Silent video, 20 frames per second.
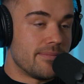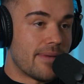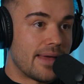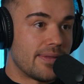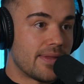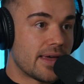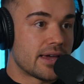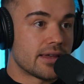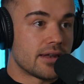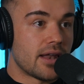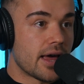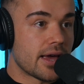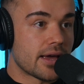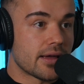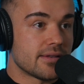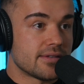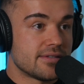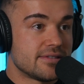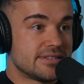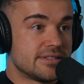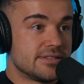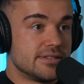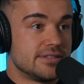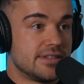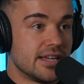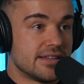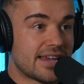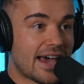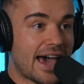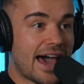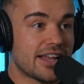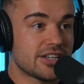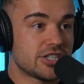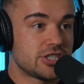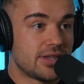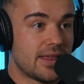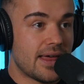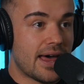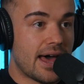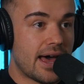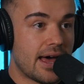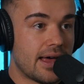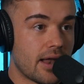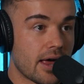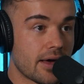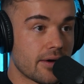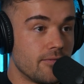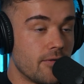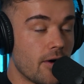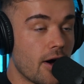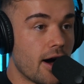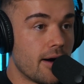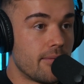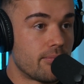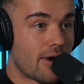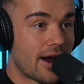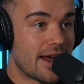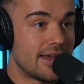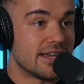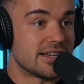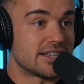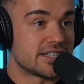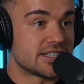man, they can like detach their like vertebrae in their